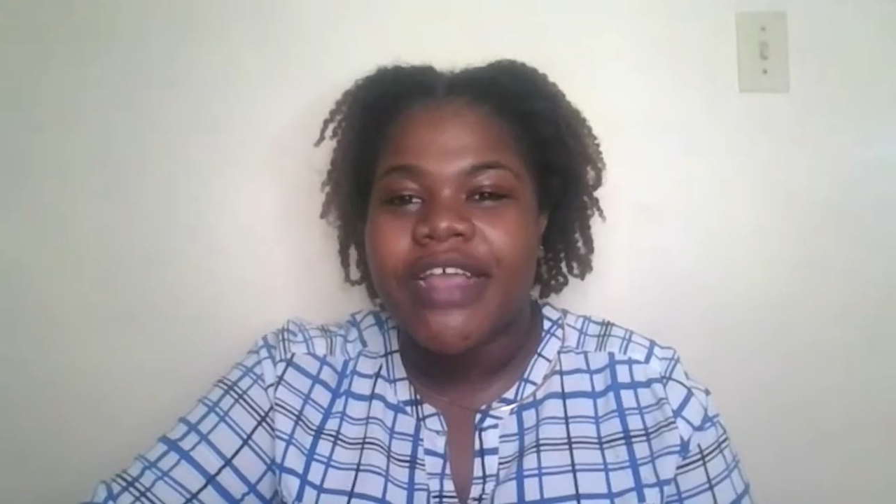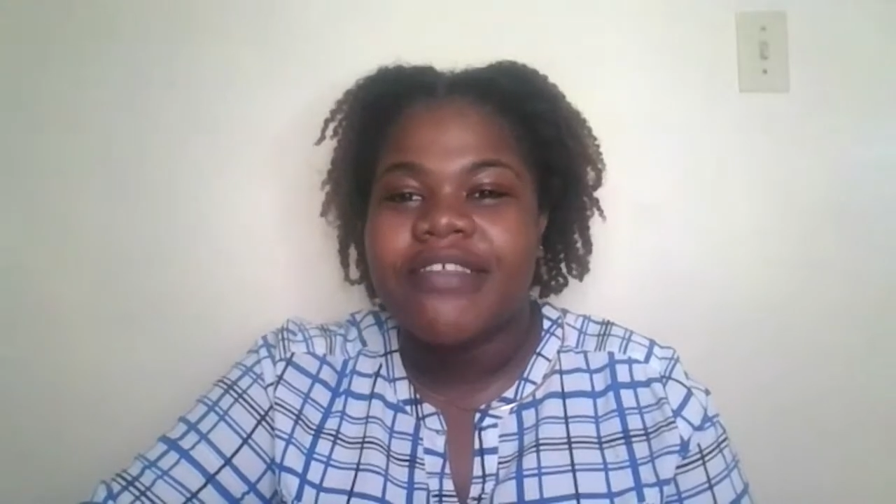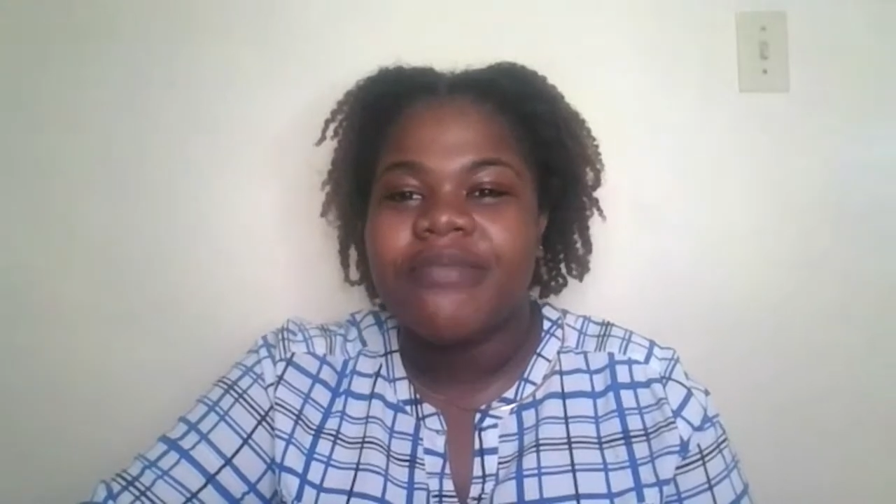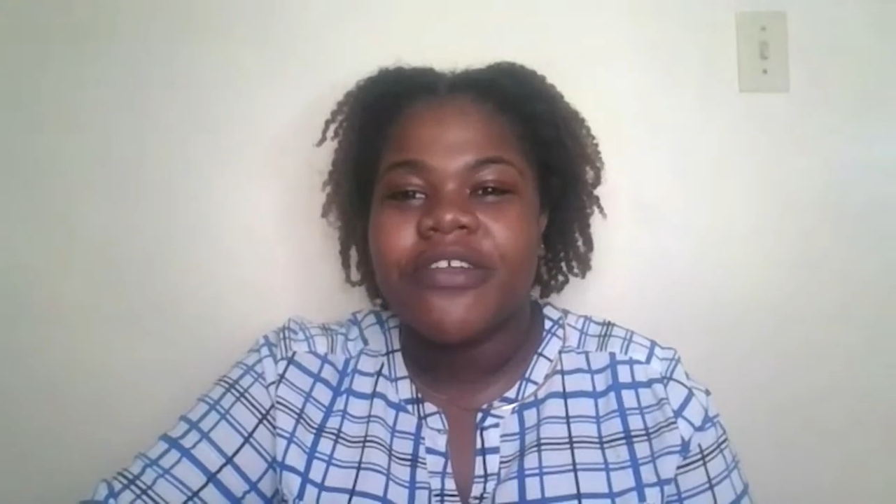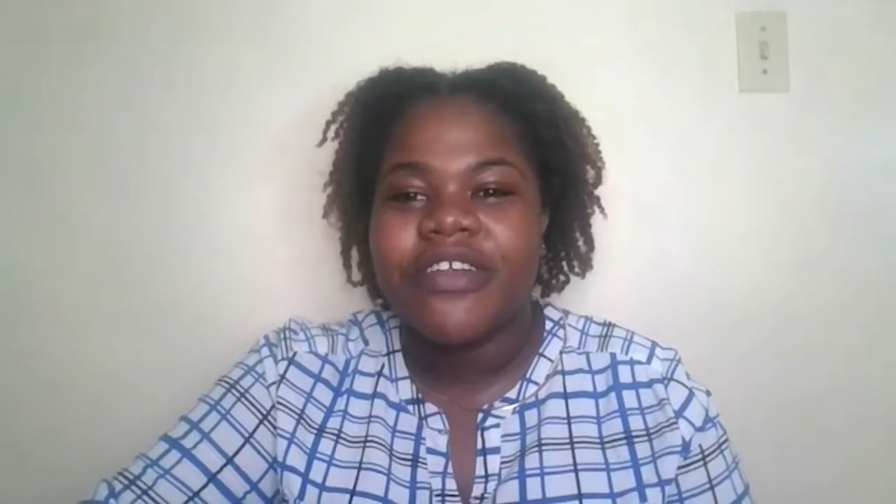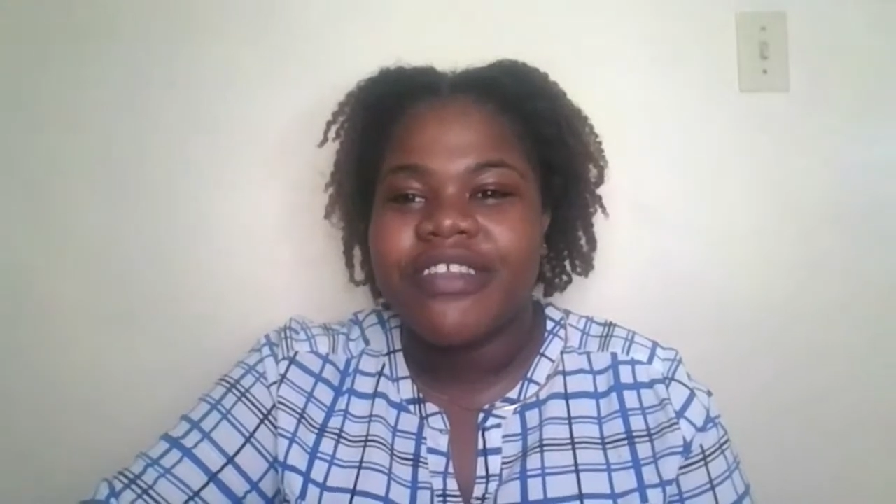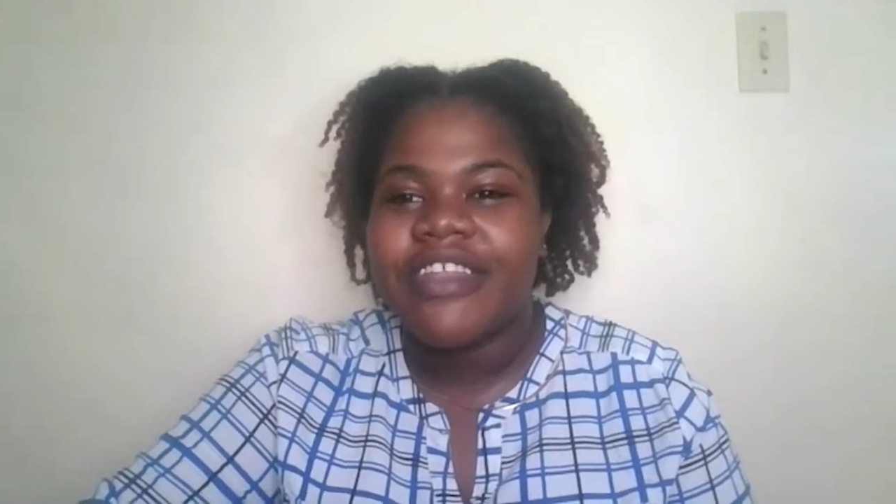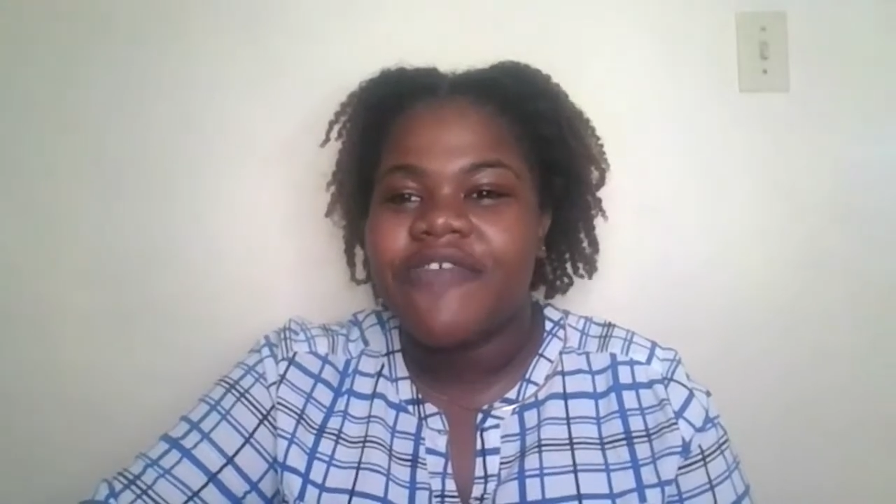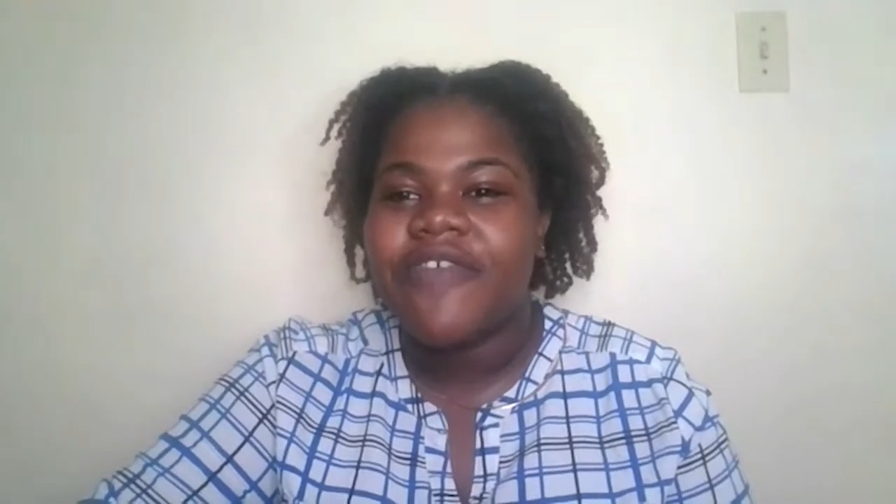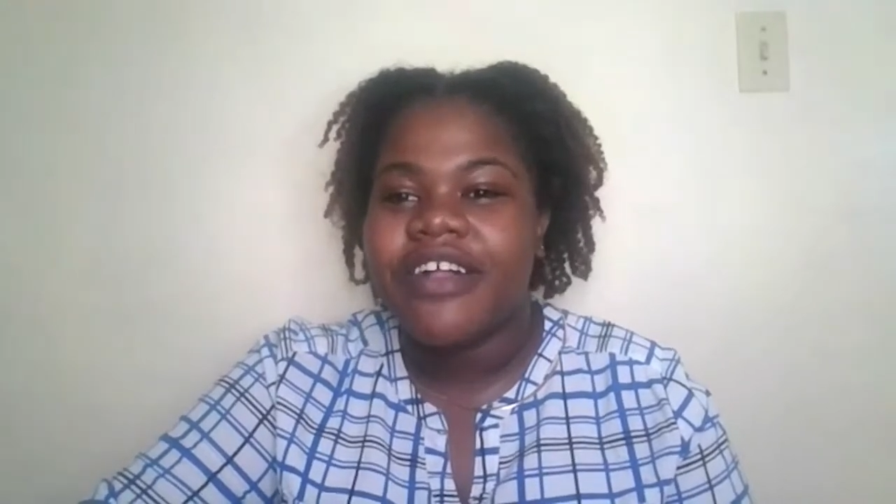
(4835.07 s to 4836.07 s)
experience
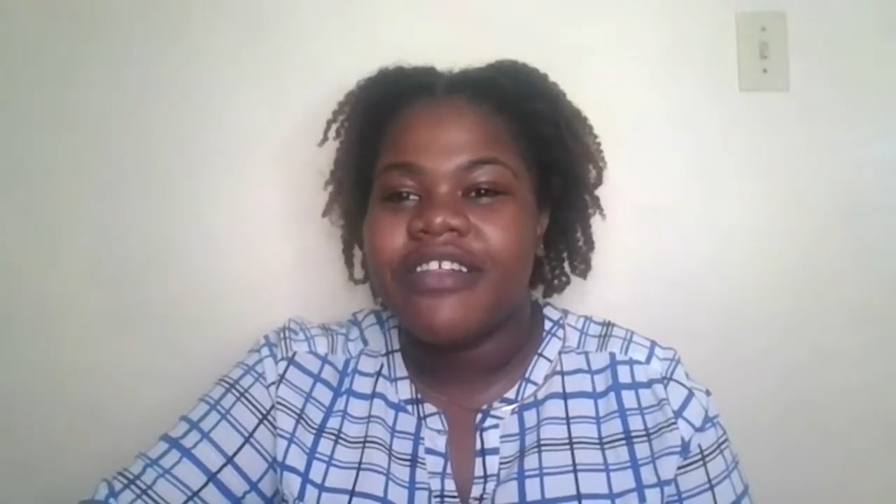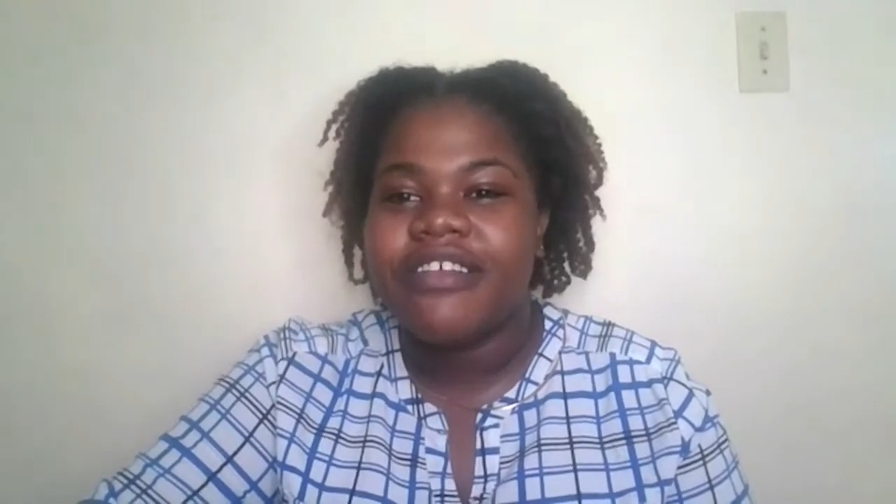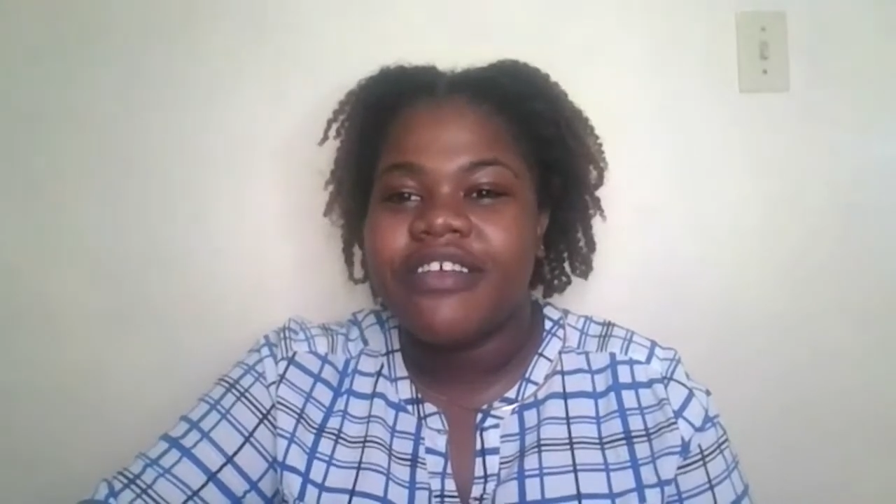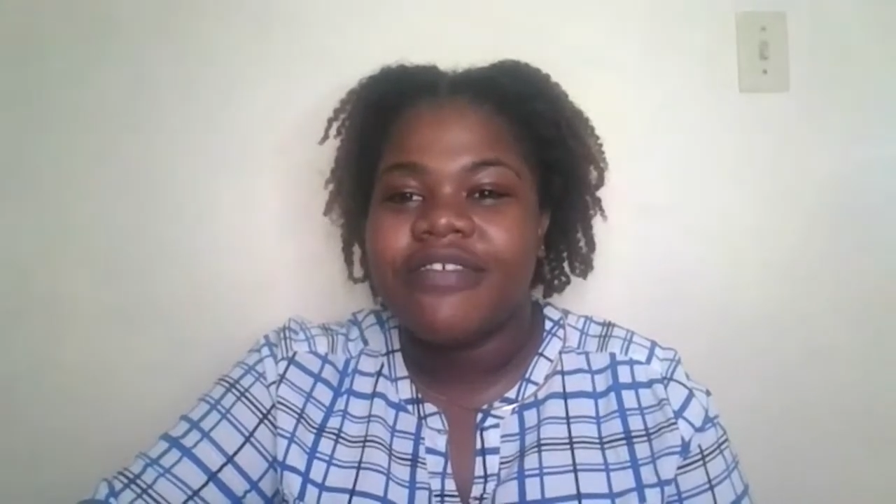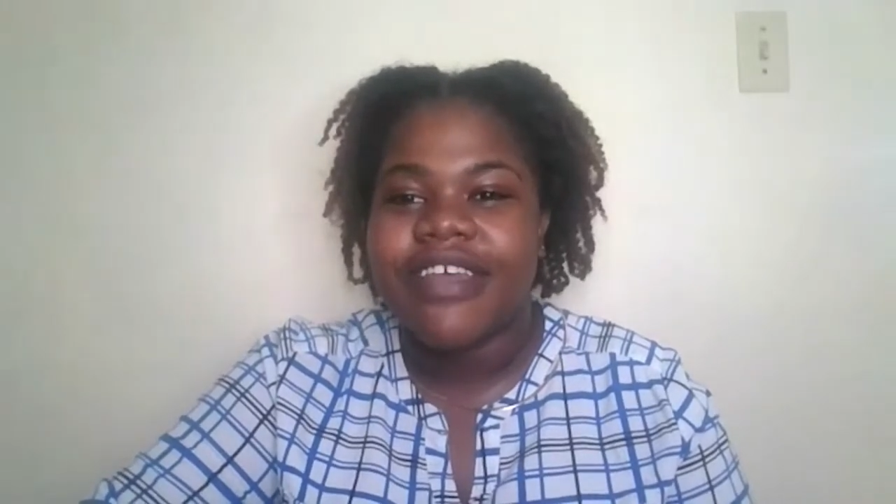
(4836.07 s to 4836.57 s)
in the Faculty of